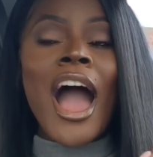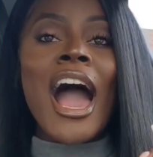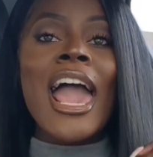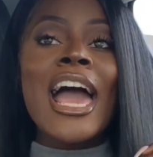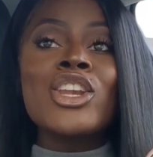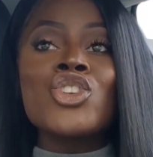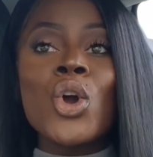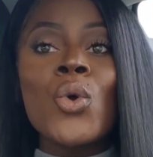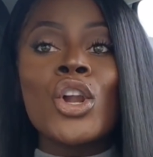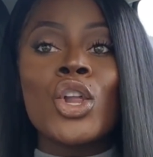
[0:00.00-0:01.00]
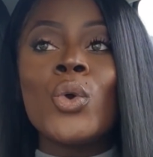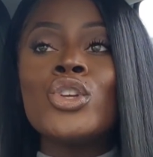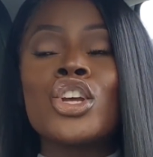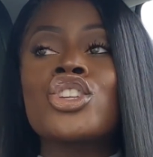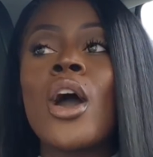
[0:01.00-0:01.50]

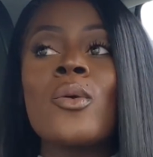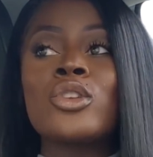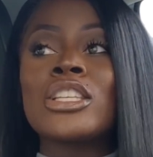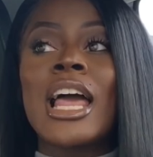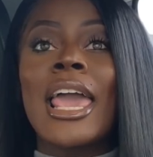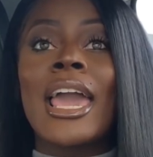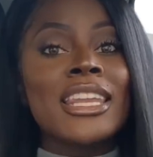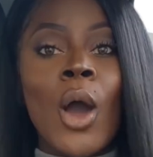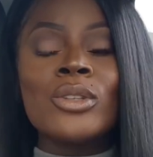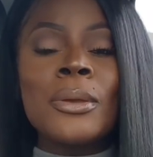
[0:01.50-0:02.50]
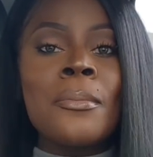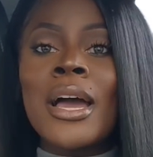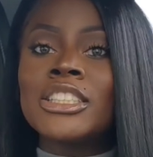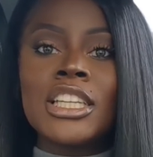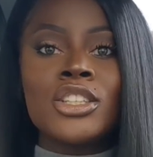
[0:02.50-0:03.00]
So I was just like, I was
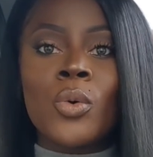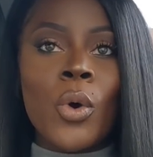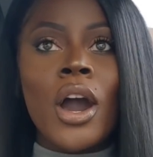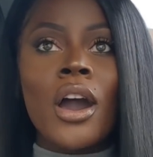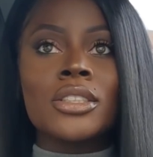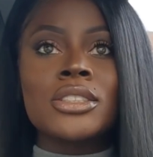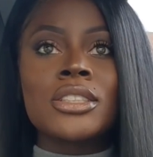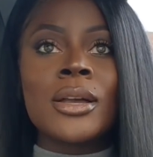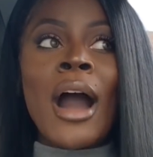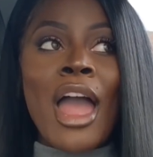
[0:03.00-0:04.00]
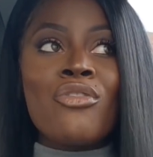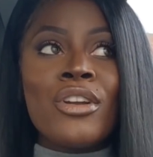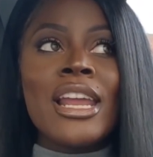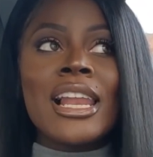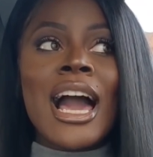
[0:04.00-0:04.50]
imagining the worst, but I
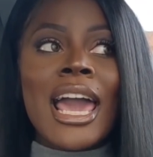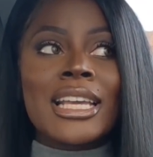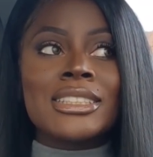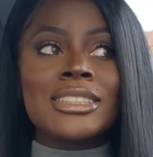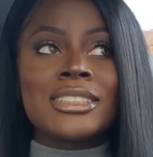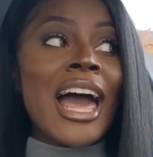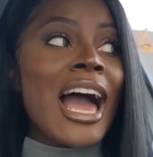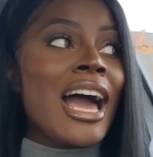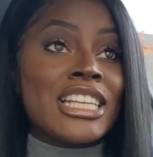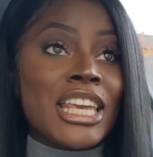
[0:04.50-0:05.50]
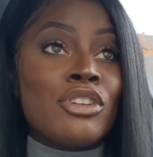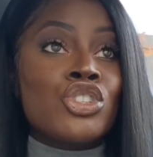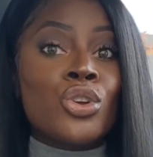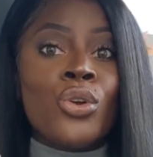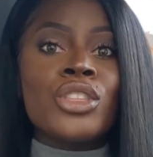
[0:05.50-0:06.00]
realized that it's either
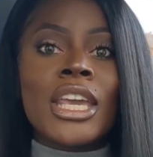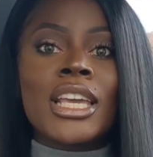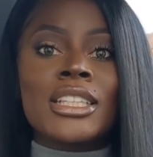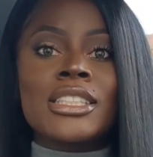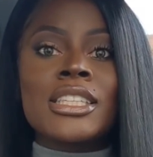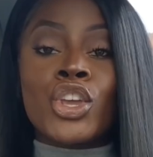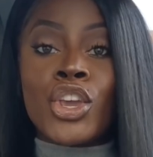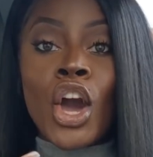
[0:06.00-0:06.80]
two things.